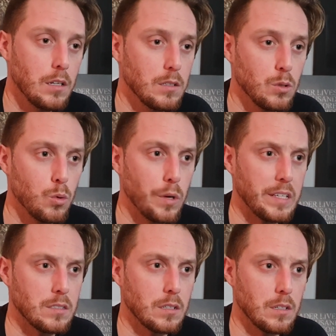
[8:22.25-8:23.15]
who
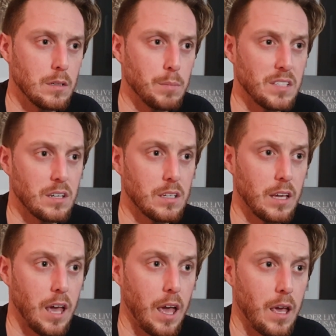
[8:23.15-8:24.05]
is
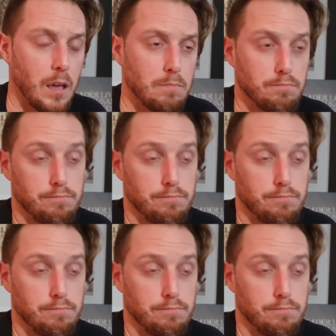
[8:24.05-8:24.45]
basically